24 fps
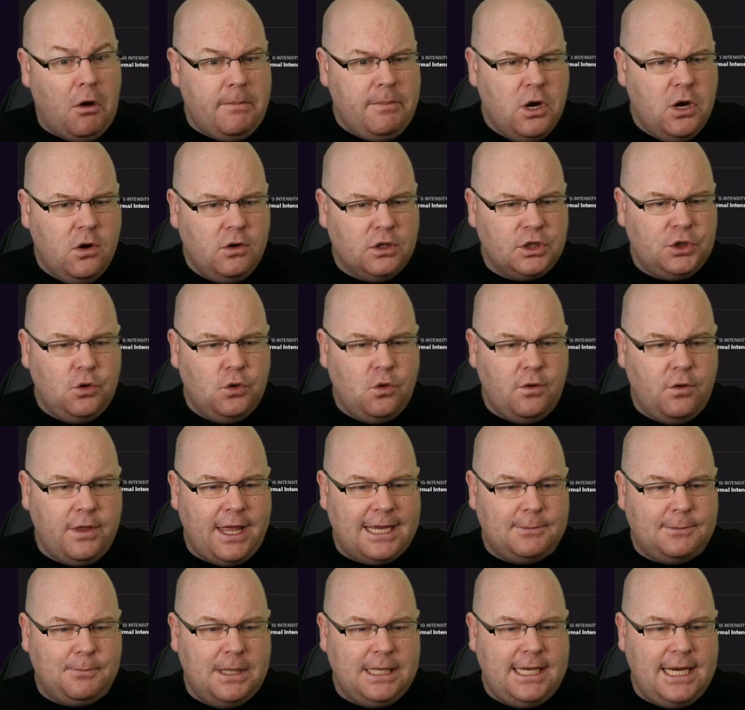I'm not sure
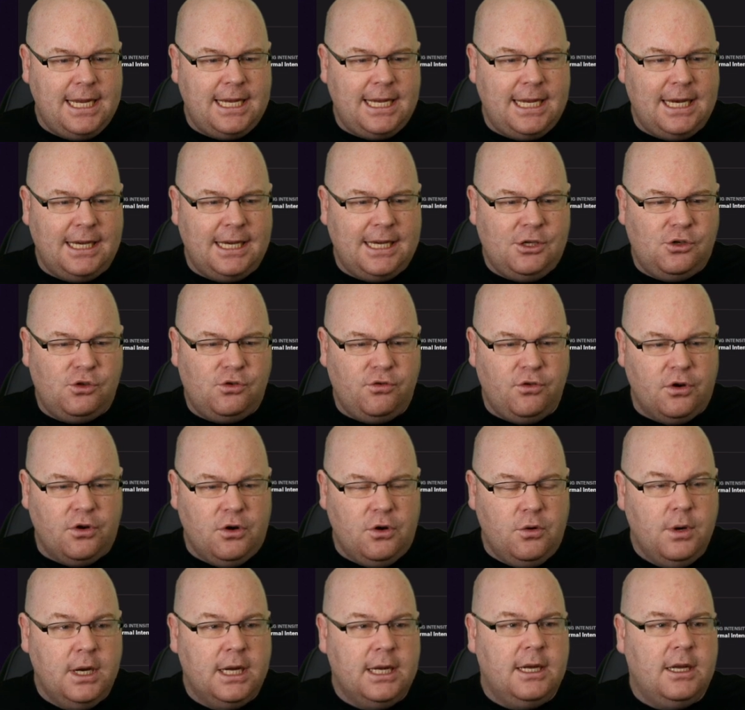that's particularly
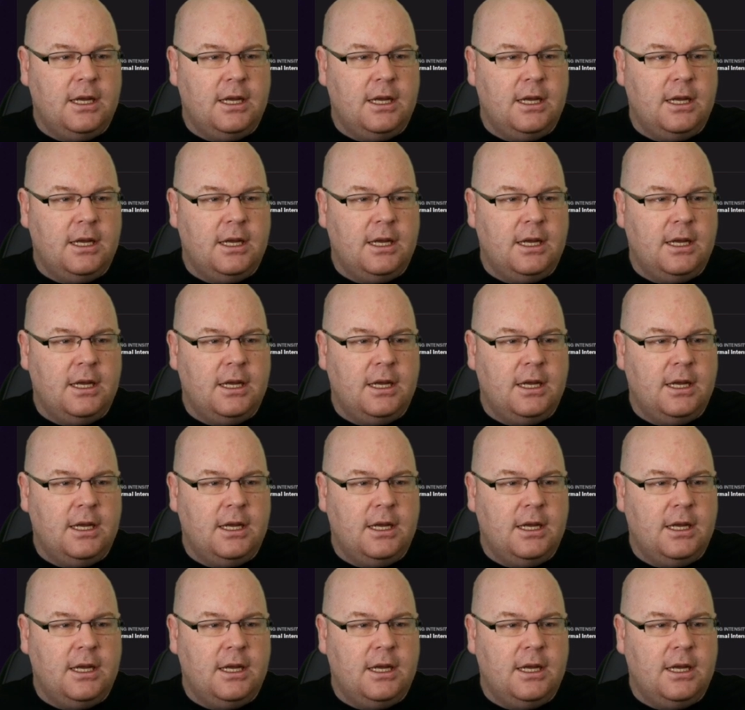true.